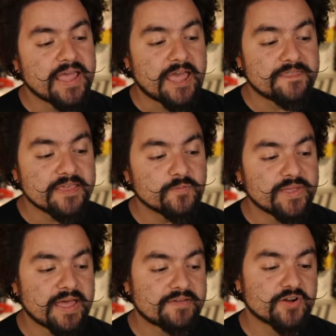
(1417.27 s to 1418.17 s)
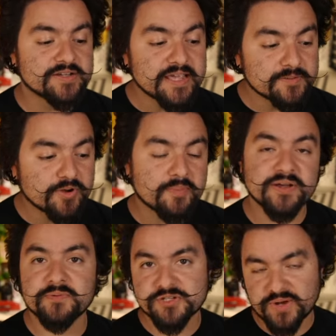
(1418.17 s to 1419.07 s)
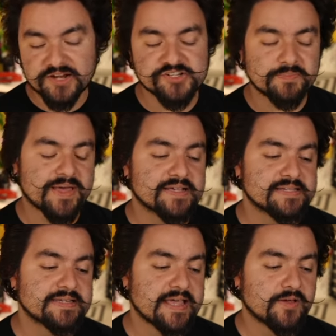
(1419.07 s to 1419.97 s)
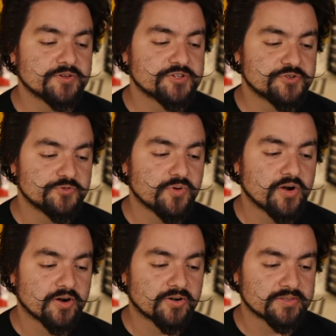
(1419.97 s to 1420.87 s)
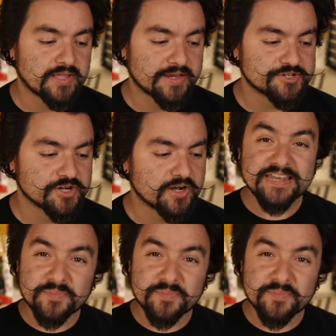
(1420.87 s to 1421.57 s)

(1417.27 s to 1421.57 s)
And then we have our data property, which we're actually passing down to our line chart.